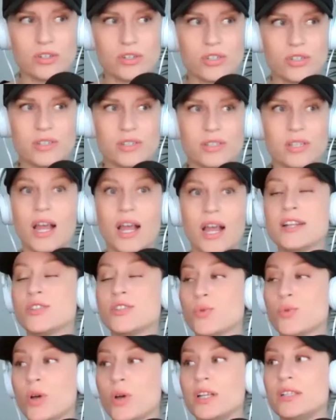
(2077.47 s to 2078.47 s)
And she's like, I
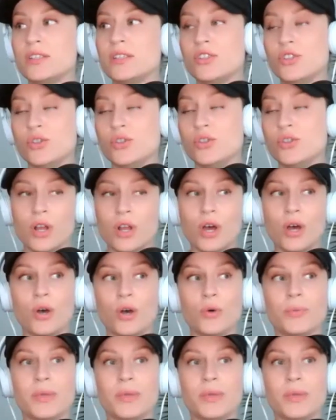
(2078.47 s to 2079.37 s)
just wanted you to know